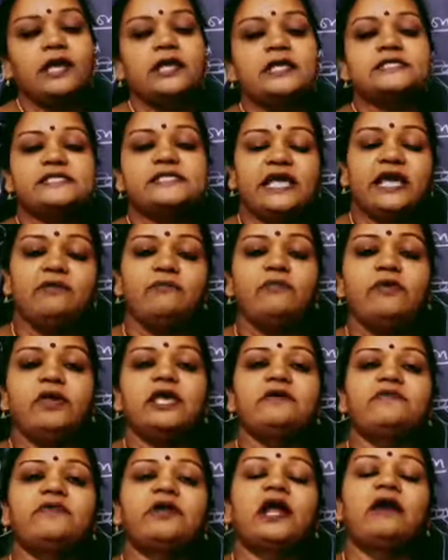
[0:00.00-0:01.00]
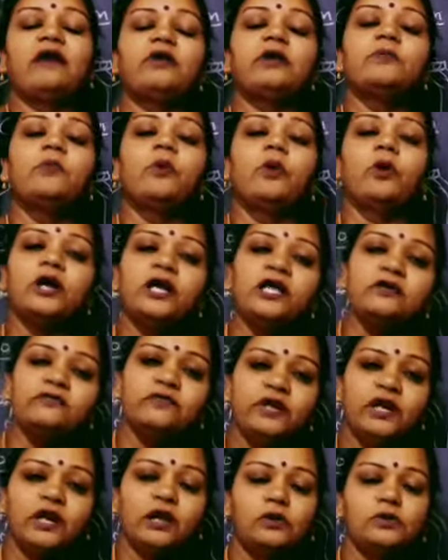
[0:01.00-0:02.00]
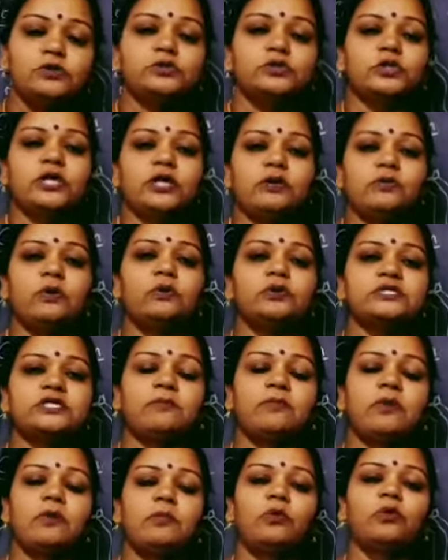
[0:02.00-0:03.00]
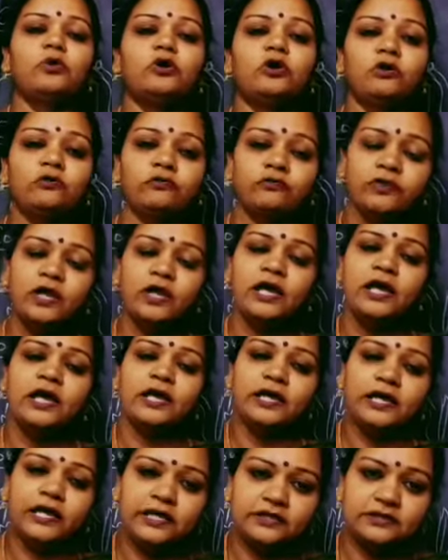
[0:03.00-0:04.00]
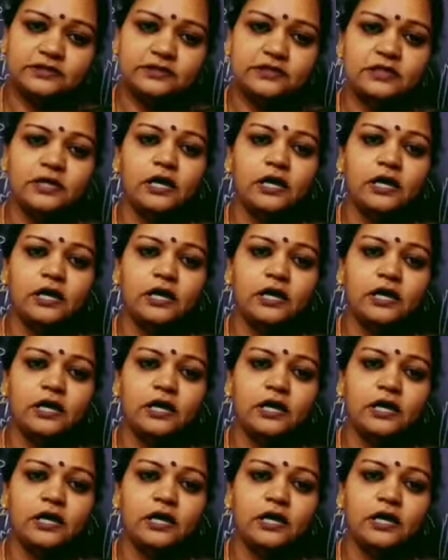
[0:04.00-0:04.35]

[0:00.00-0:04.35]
Same way, even our body will also give out some amount of heat,